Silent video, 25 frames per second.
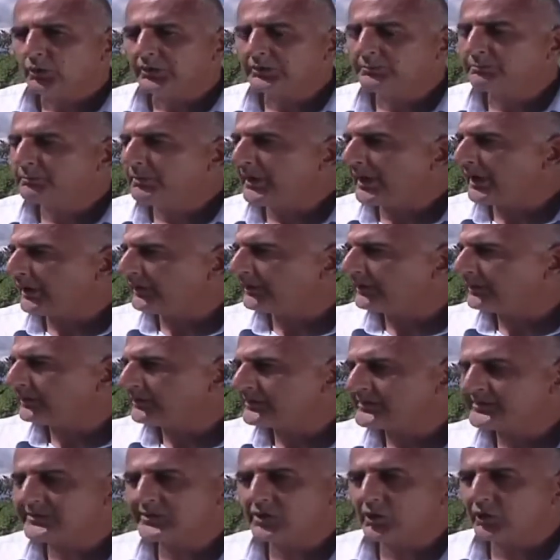with bad
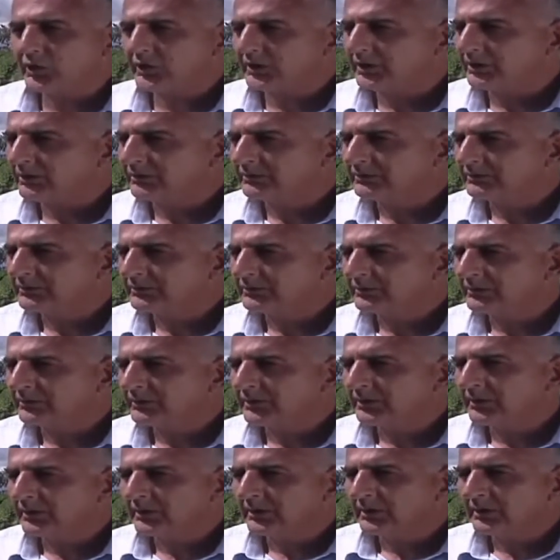soil.
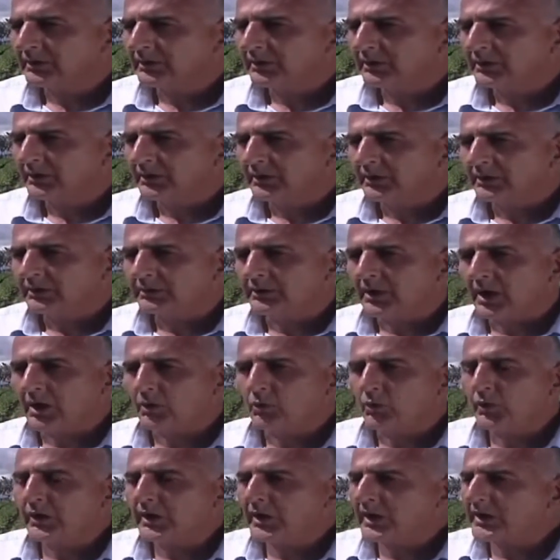
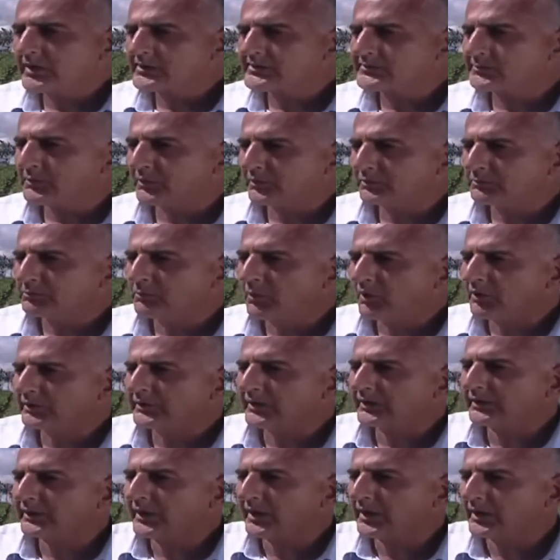Now we export more
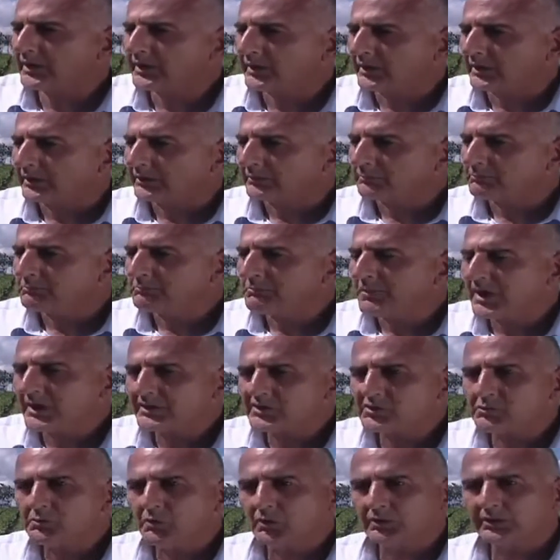than Kenya,
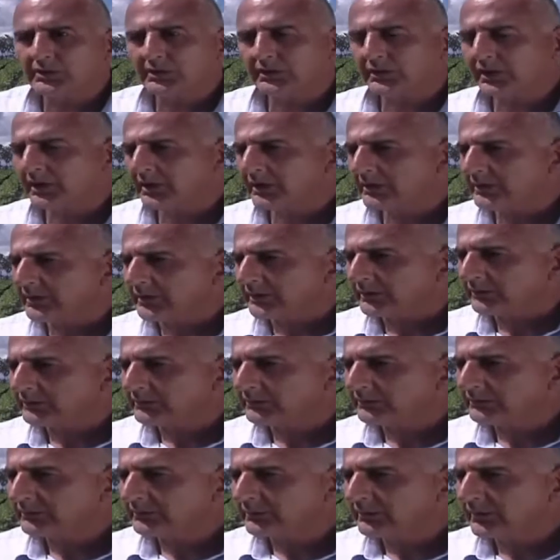much more than Kenya.
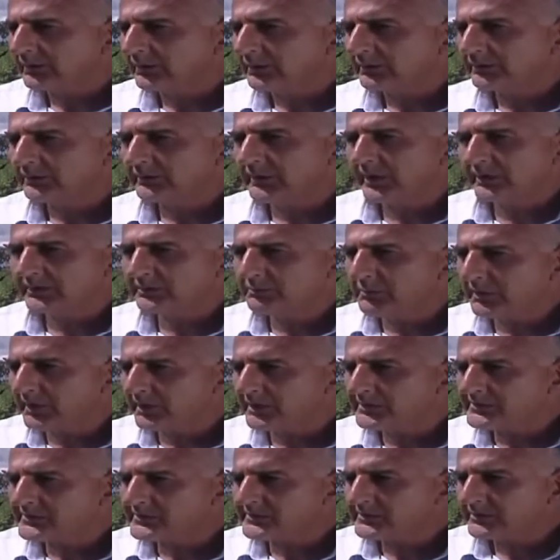That
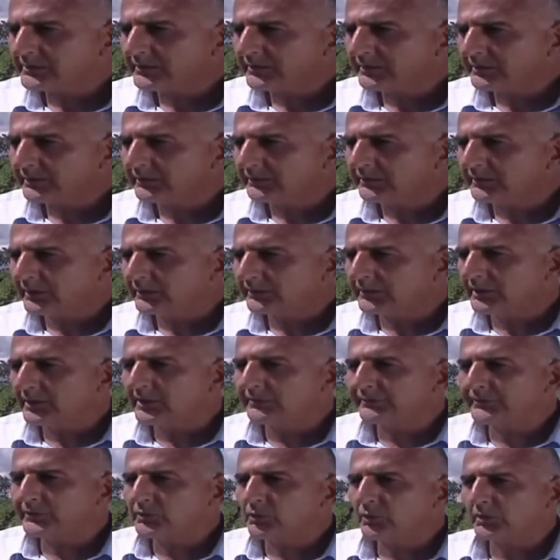means that
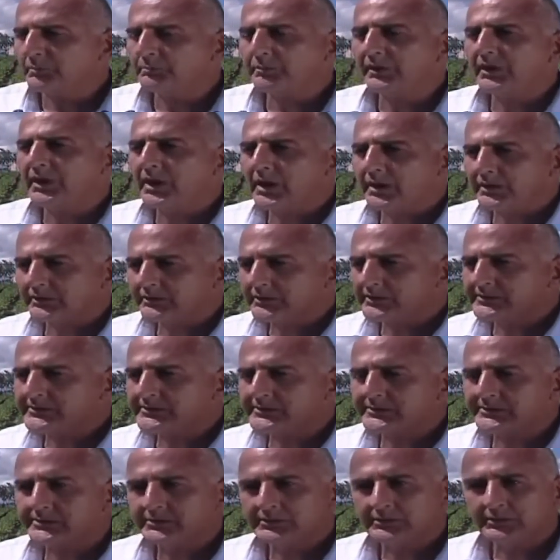if you apply
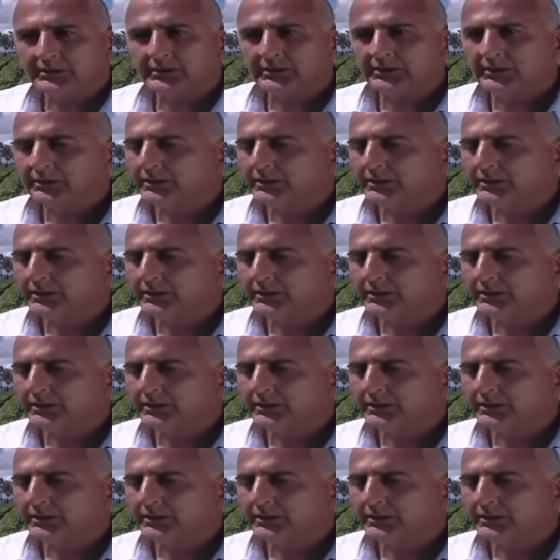this